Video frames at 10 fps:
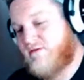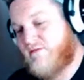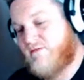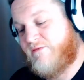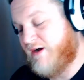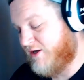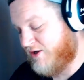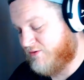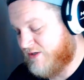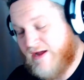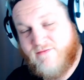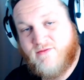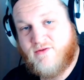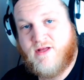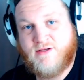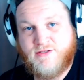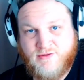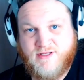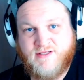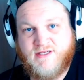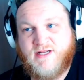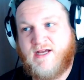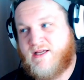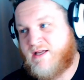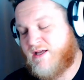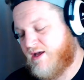thank you to everyone that's tuned in tonight.